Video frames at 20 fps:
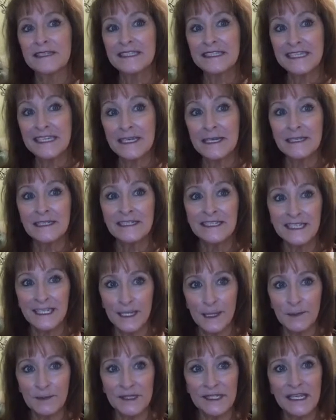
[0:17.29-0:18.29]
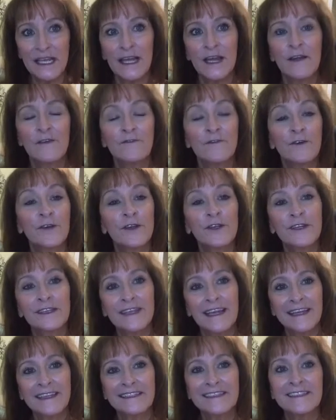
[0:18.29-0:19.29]
10 tips for a good
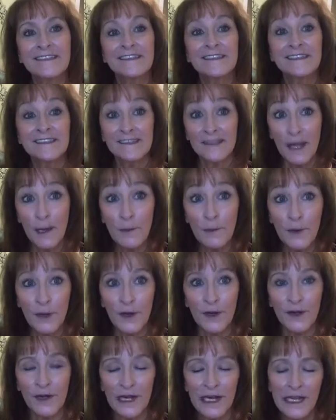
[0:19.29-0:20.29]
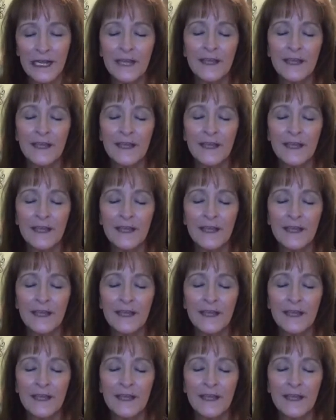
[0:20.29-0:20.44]
night's slumber.